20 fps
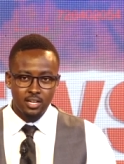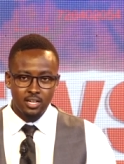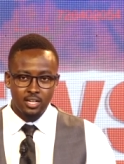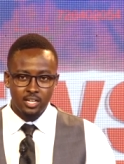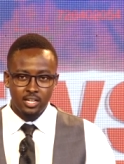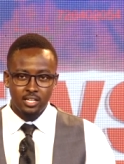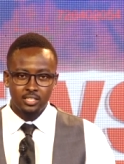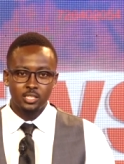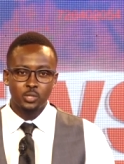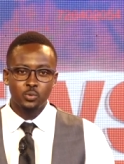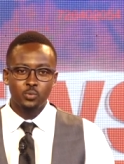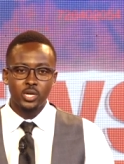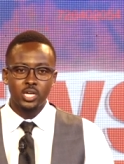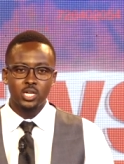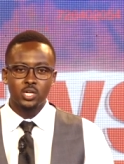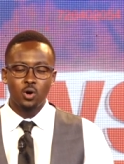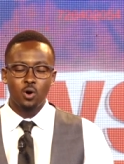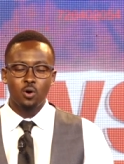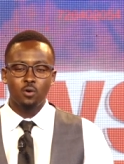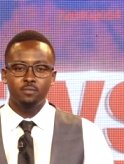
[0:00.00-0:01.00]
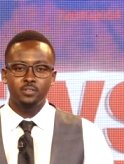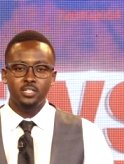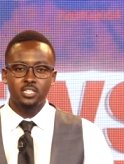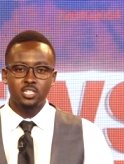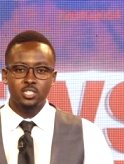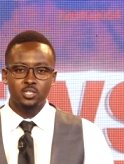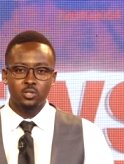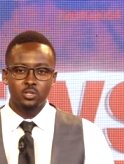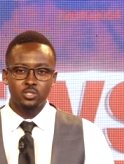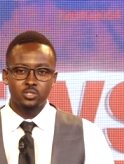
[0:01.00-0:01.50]
in the wake of
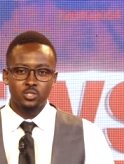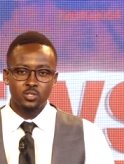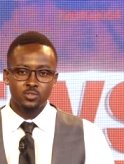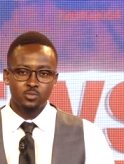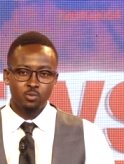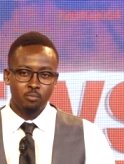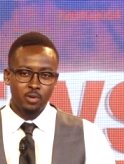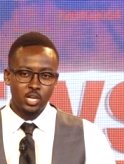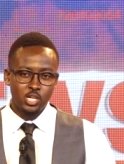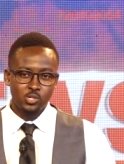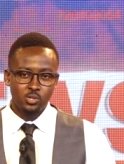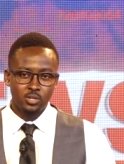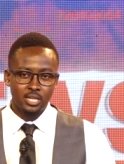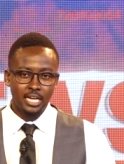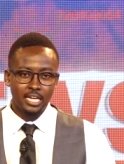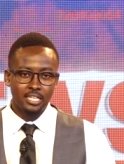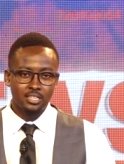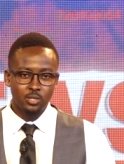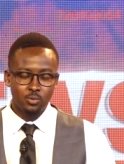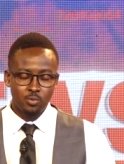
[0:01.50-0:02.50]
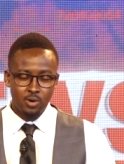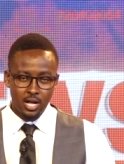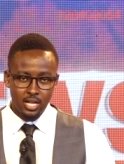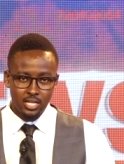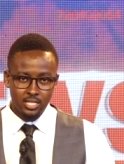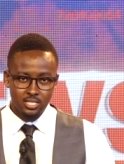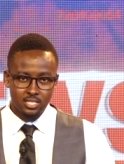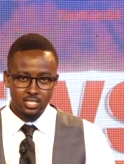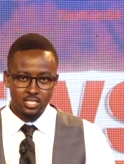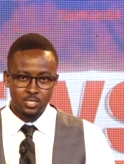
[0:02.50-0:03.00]
digital transformation in the
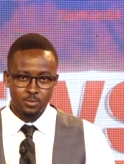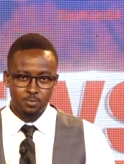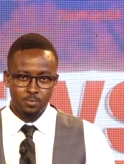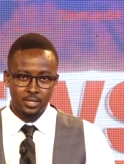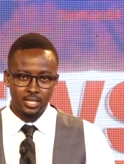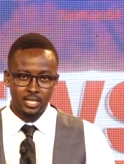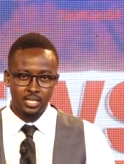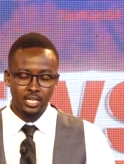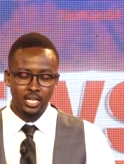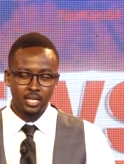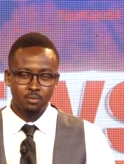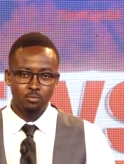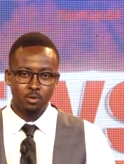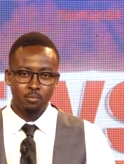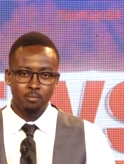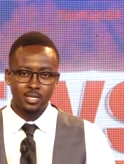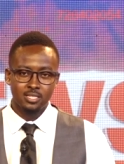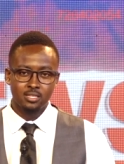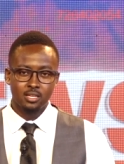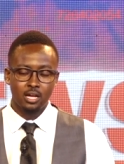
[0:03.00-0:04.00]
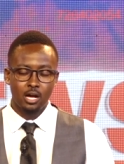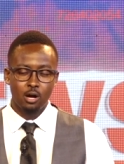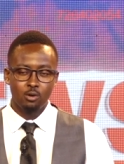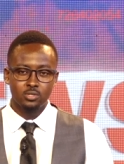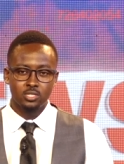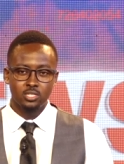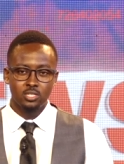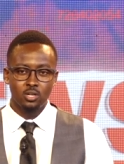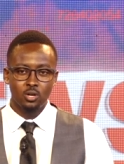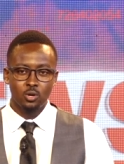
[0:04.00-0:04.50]
world. Speaking in Mombasa
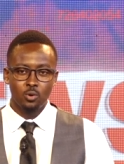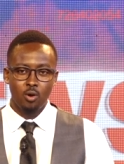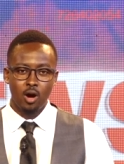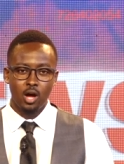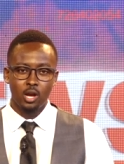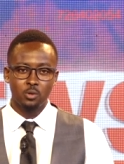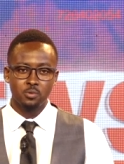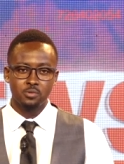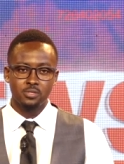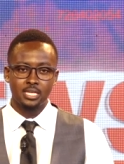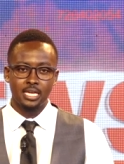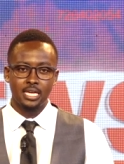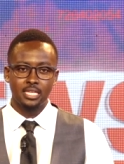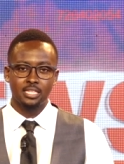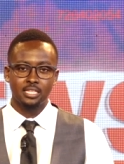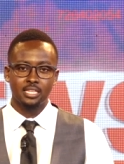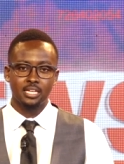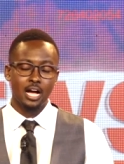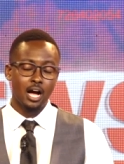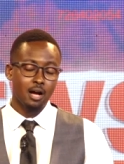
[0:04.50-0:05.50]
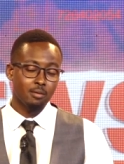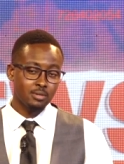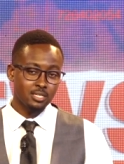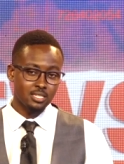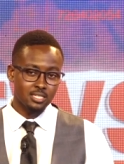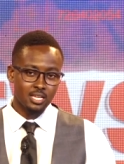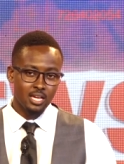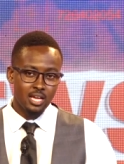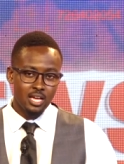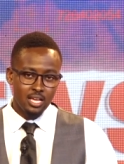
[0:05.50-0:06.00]
County, Owalo said that the government
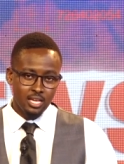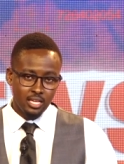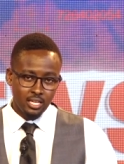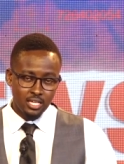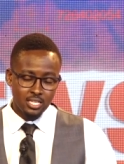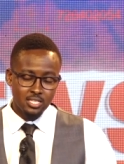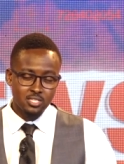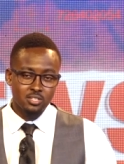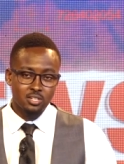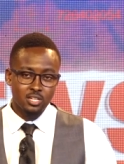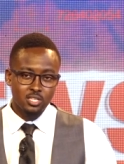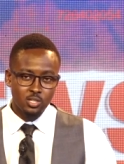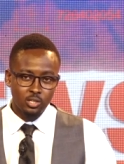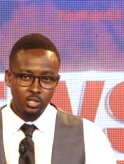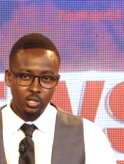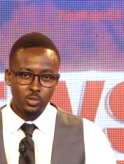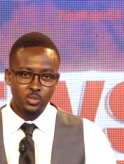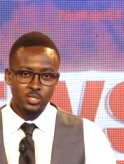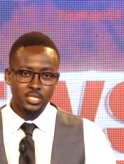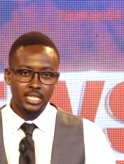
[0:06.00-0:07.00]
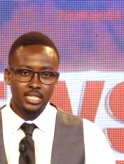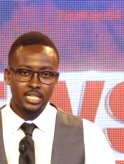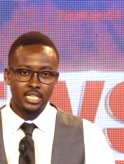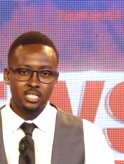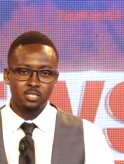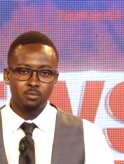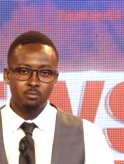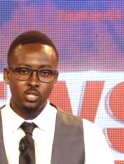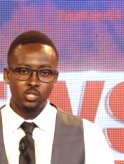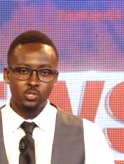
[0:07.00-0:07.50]
is resolute in its
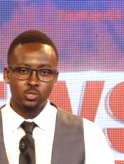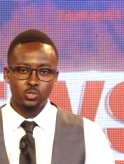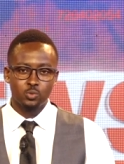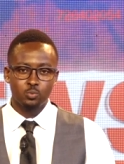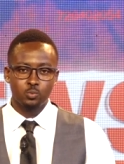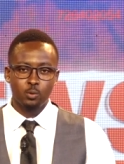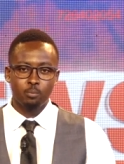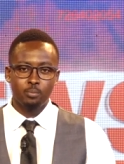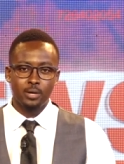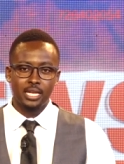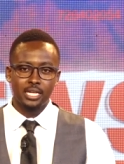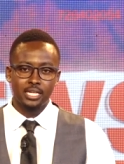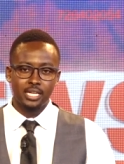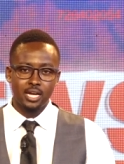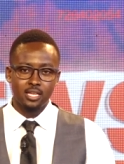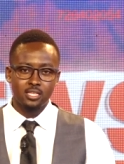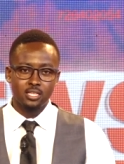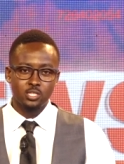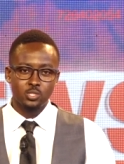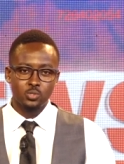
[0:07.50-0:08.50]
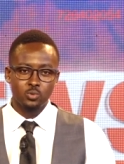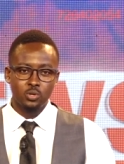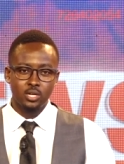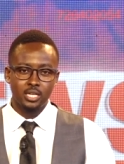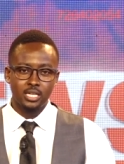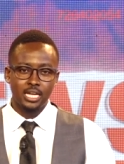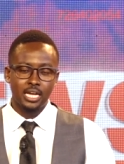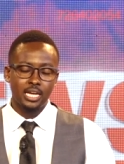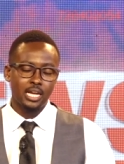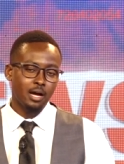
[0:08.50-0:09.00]
mission to propel Kenya to a
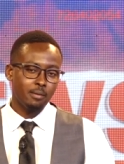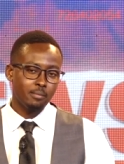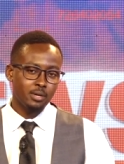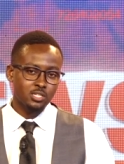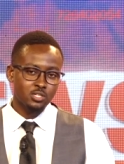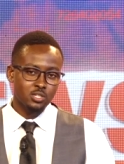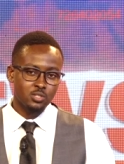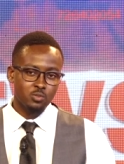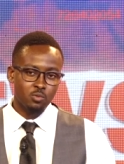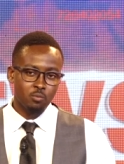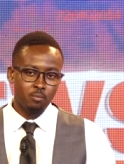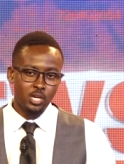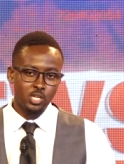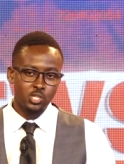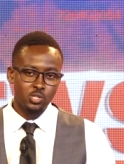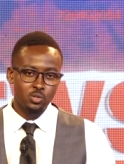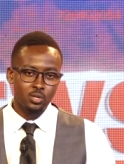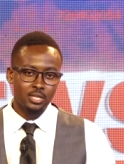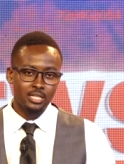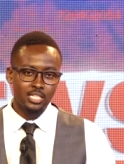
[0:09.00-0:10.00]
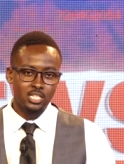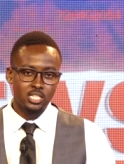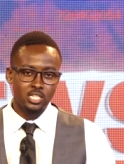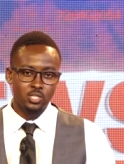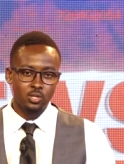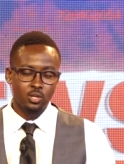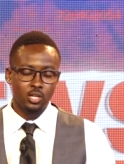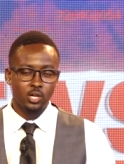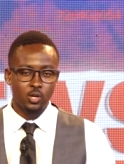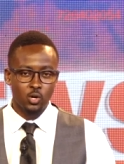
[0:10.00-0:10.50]
dynamic transformational
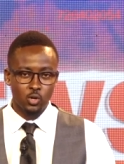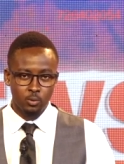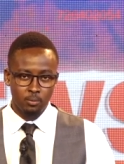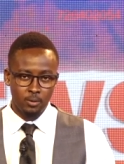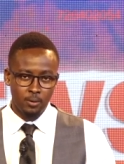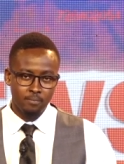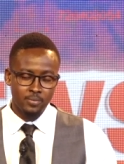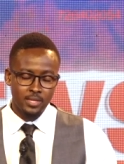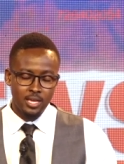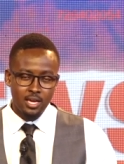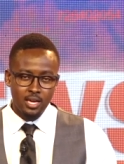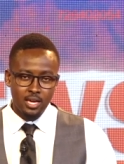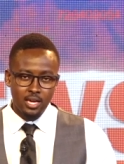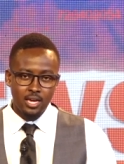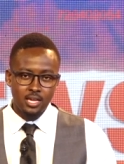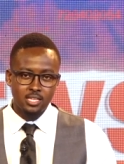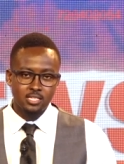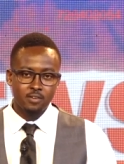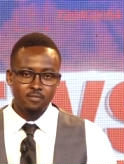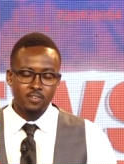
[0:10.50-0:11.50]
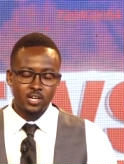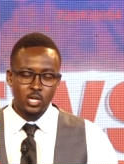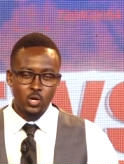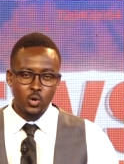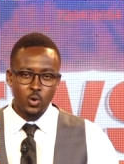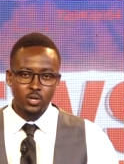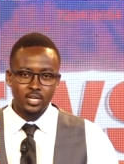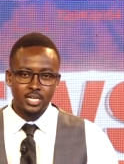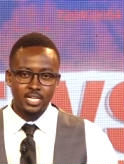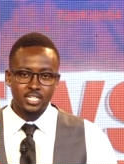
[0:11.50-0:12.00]
digital economy. He is our very
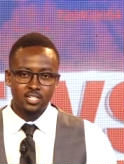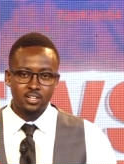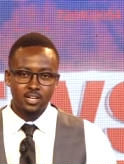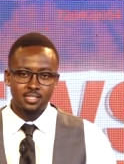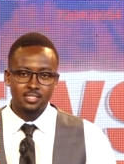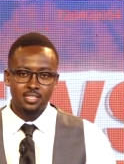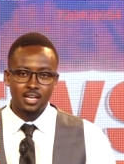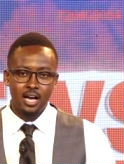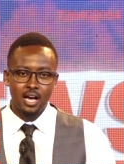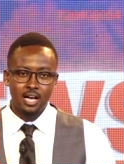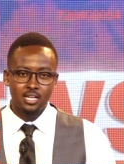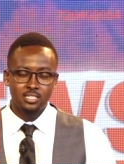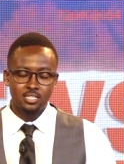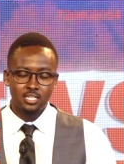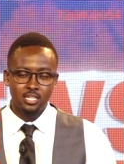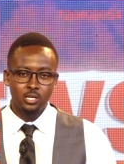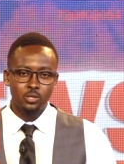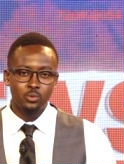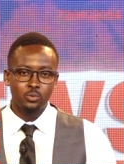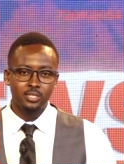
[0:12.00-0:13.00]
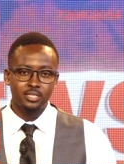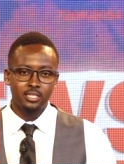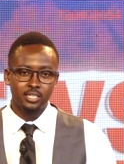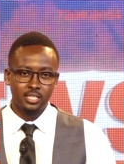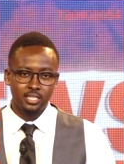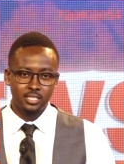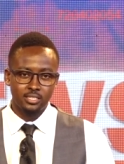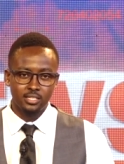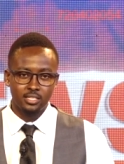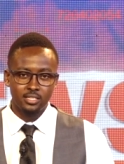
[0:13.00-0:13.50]
own Grace Ahati with the
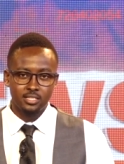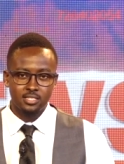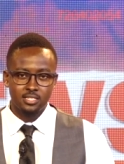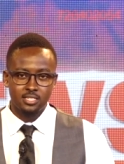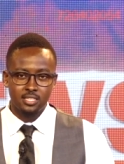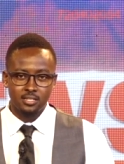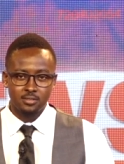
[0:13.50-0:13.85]
details.